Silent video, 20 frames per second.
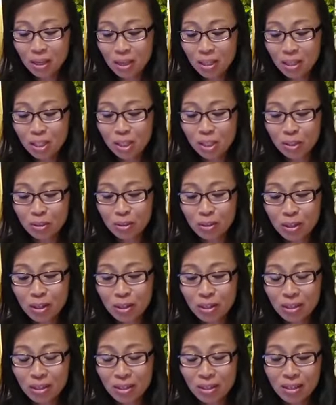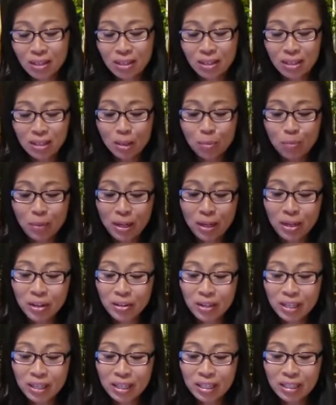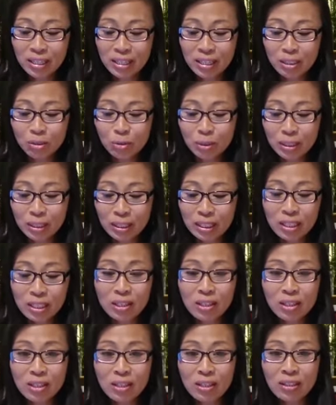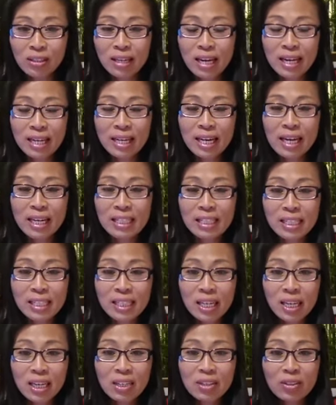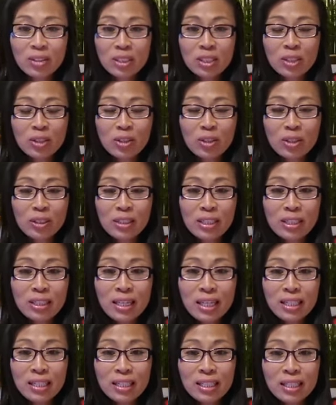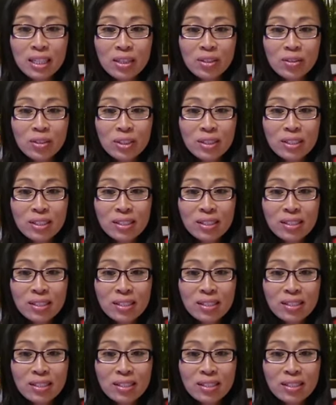So the period is really late 1800s, early 1900s.